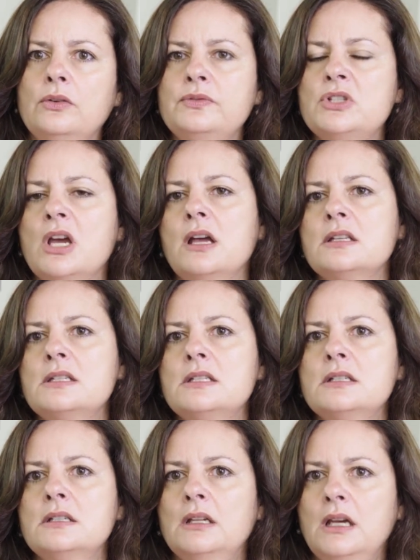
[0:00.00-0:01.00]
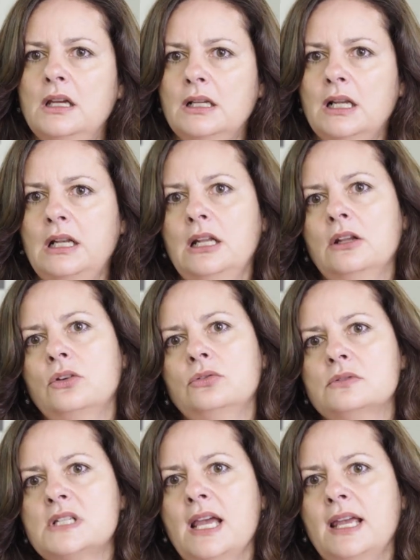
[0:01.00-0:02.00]
of just a
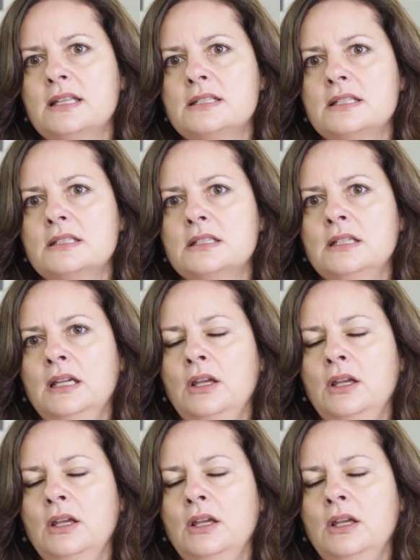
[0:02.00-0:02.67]
clinical test.